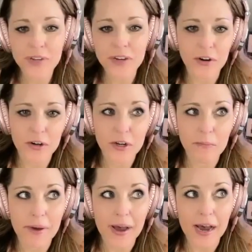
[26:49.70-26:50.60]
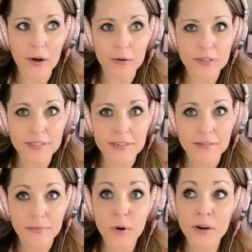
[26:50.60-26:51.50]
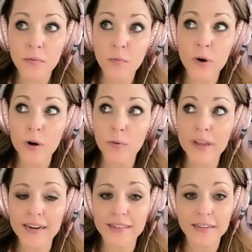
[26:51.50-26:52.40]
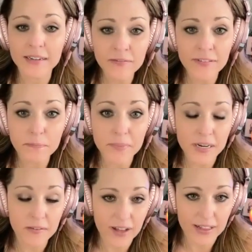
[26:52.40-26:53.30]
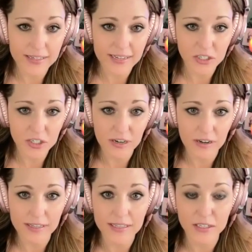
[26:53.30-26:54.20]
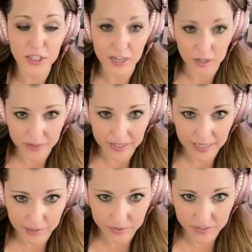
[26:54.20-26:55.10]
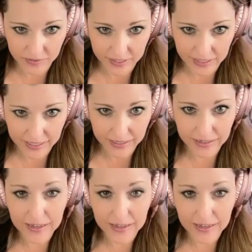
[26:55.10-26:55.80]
we heard about where where we got a little bit, bit of validation on the gentleman that I was feeling.